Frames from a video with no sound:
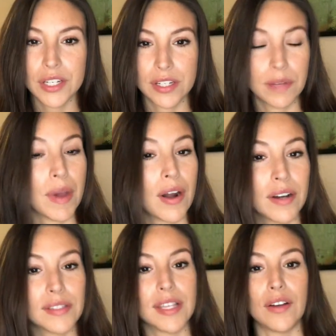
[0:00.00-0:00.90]
about
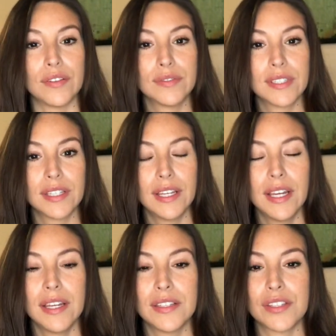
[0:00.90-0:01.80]
ourselves.
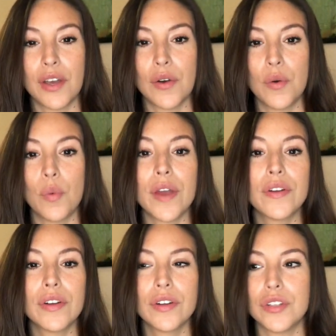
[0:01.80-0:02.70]
So
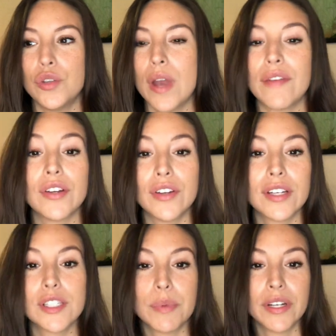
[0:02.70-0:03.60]
whether you have a good
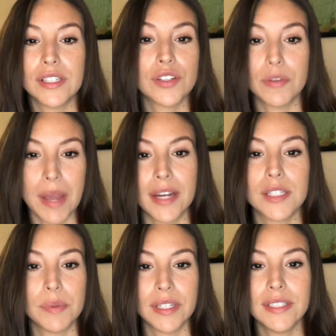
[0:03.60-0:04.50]
experience or a bad
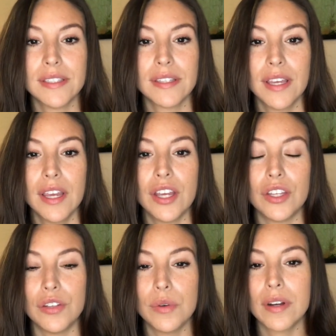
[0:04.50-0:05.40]
experience,
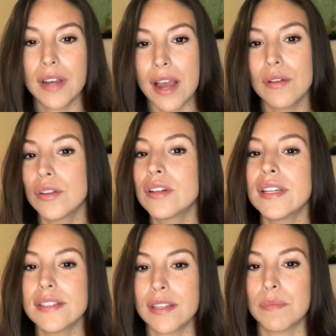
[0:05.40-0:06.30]
you are now learning
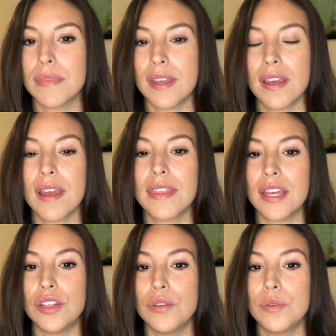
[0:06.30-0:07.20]
something that
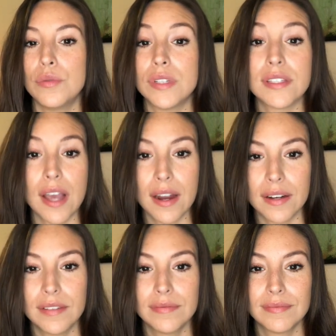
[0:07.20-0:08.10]
you
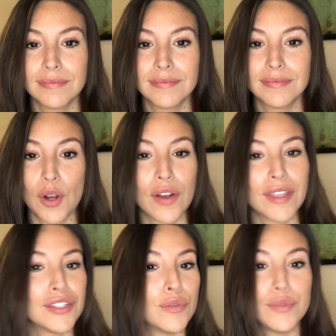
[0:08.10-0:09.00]
desire or
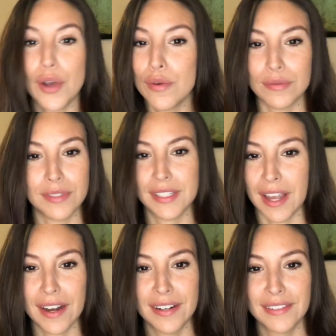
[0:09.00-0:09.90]
that you don't
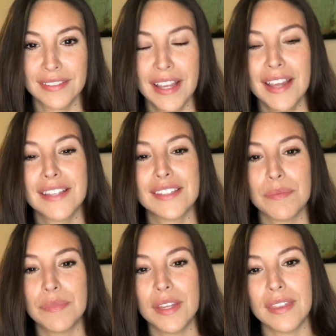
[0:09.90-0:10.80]
desire,
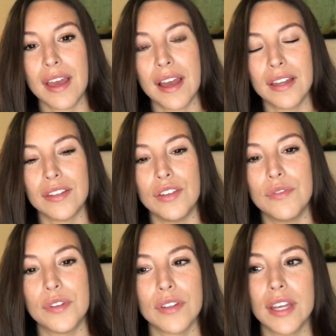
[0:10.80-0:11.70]
something that you
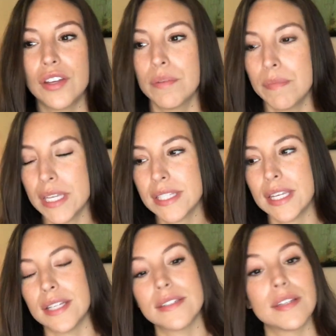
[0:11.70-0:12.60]
feel like you're
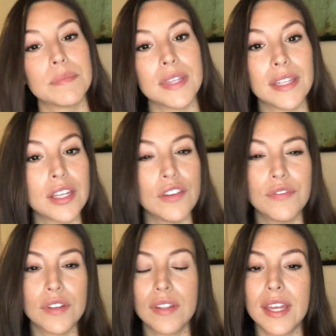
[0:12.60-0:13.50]
missing, something that you
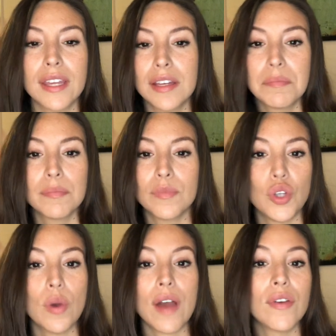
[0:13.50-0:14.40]
feel like you
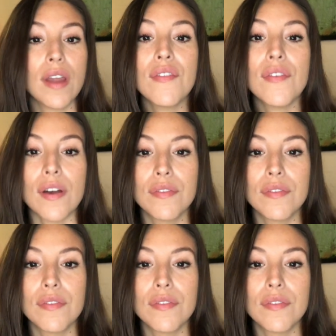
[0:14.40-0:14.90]
have enough of.